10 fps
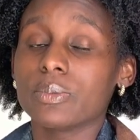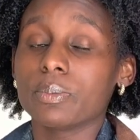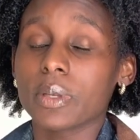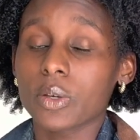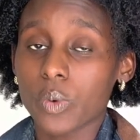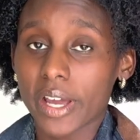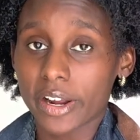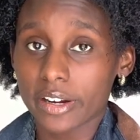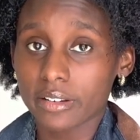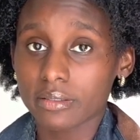
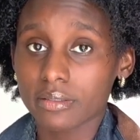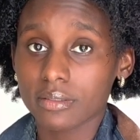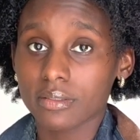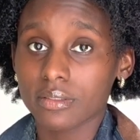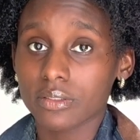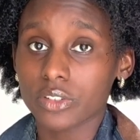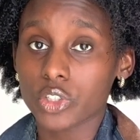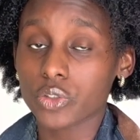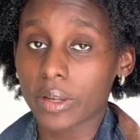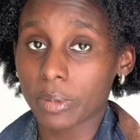Beware the
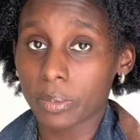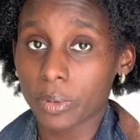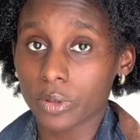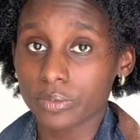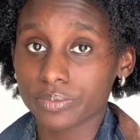straight people.